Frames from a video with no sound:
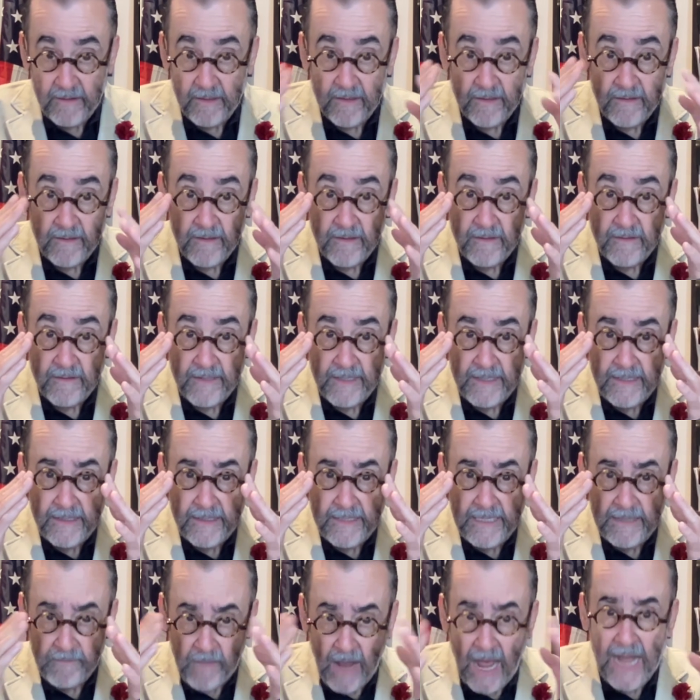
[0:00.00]
de
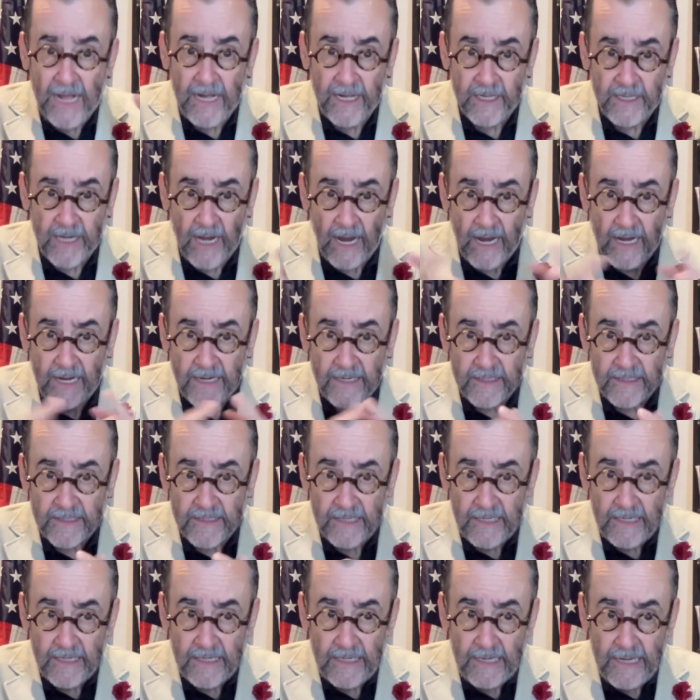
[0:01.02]
demonetized
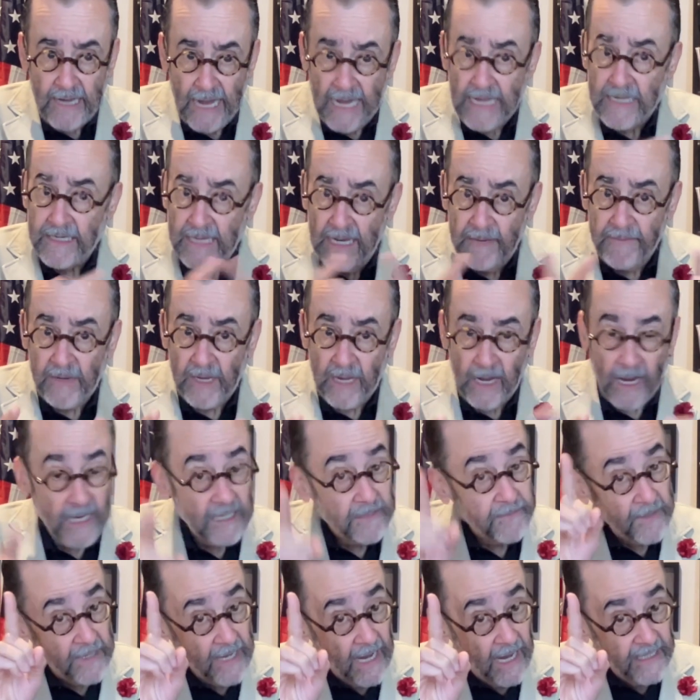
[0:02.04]
and
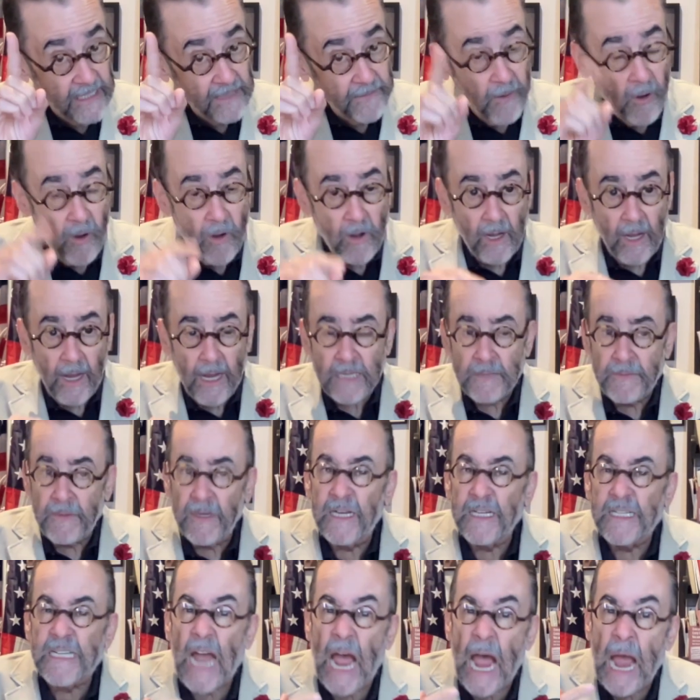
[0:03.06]
demonized, but not demoralized,
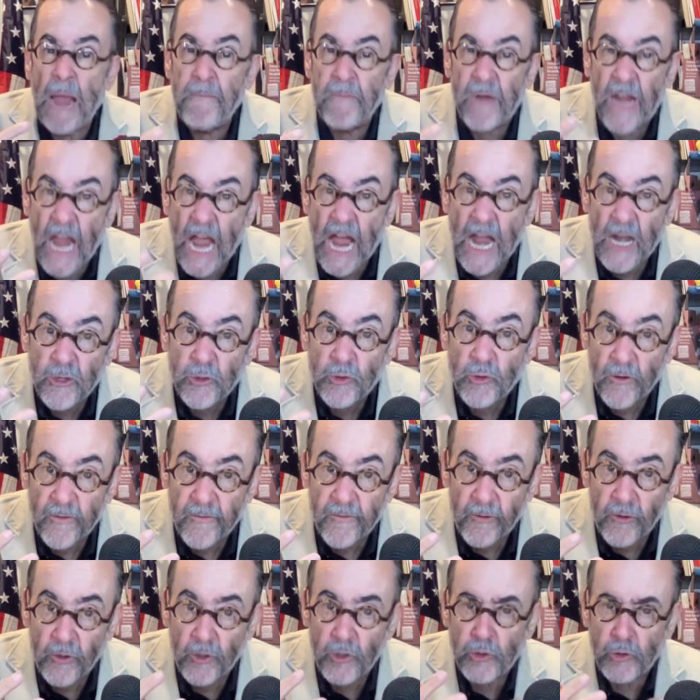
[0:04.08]
because I'm
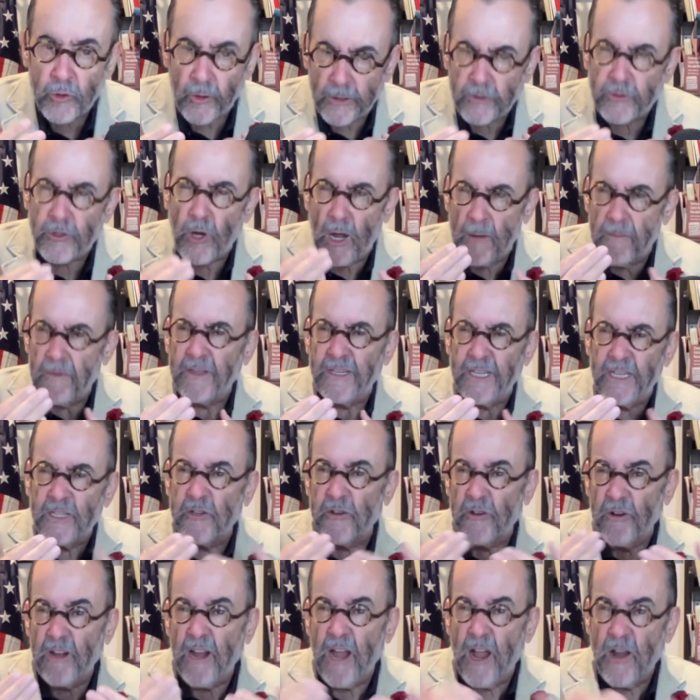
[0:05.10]
controversial. I talk about things
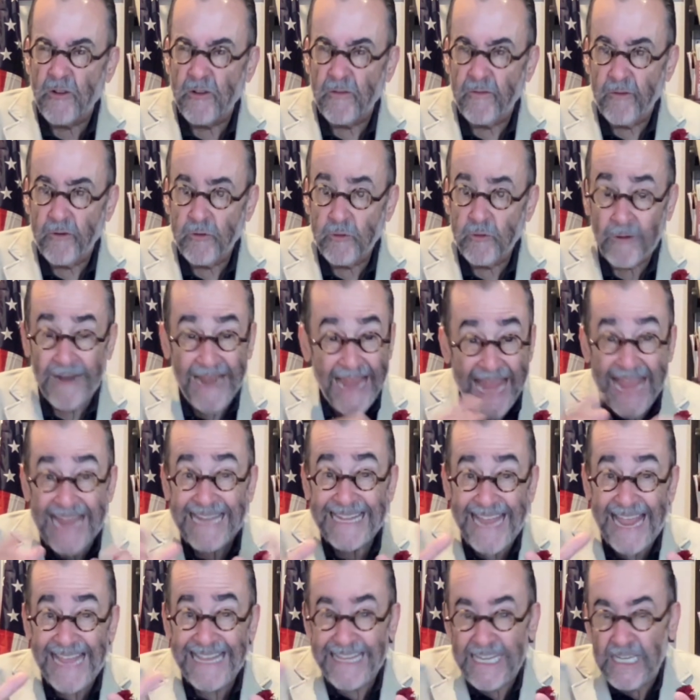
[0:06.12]
that are controversial.
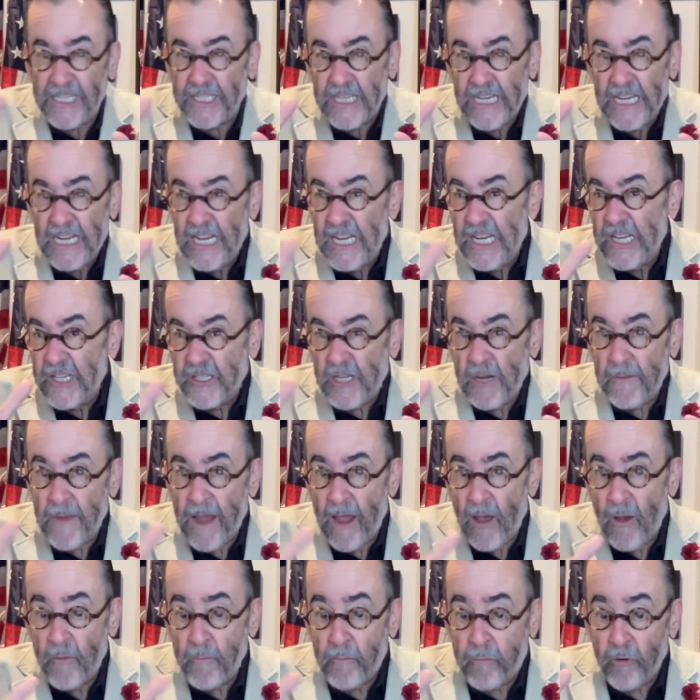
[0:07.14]
And, and this
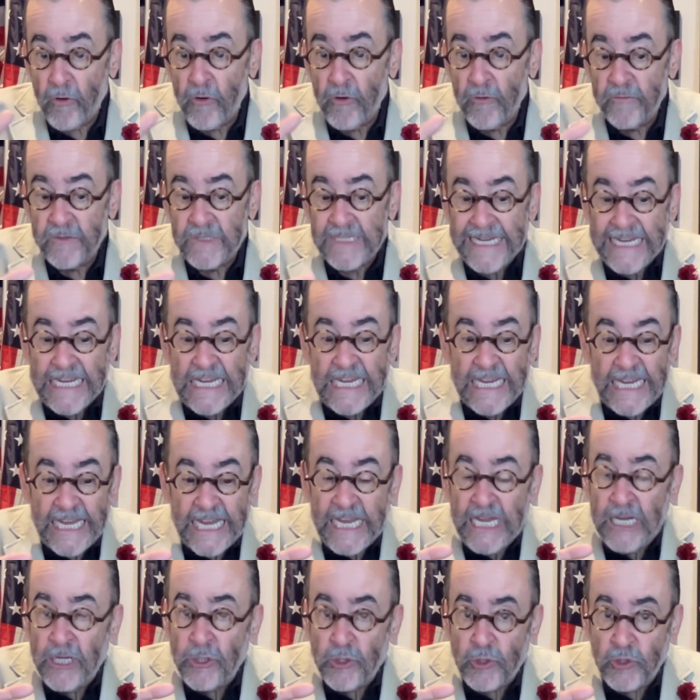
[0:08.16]
somehow proves
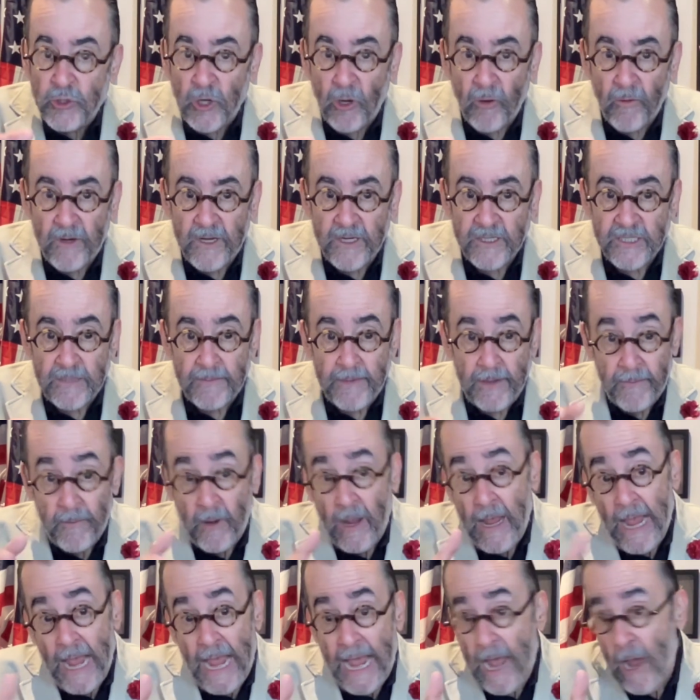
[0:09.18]
injurious to people.
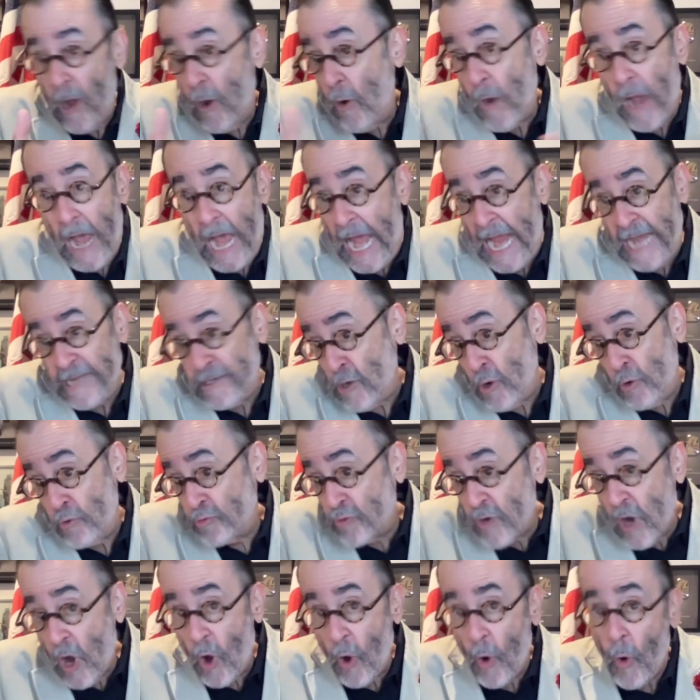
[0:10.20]
How? I don't
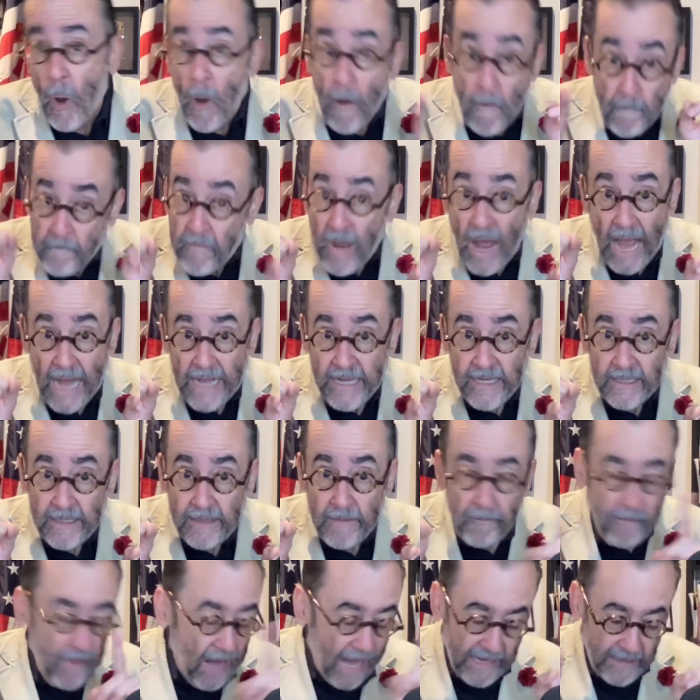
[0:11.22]
know. But,
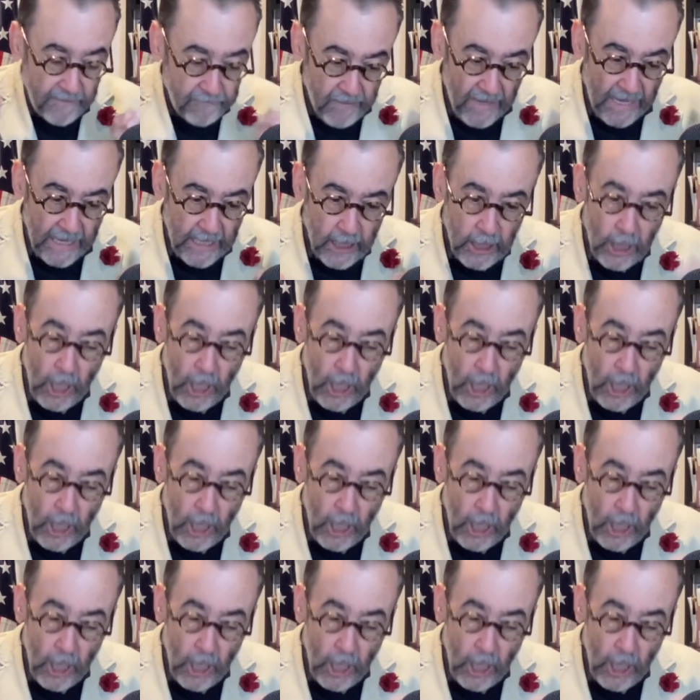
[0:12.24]
but, but,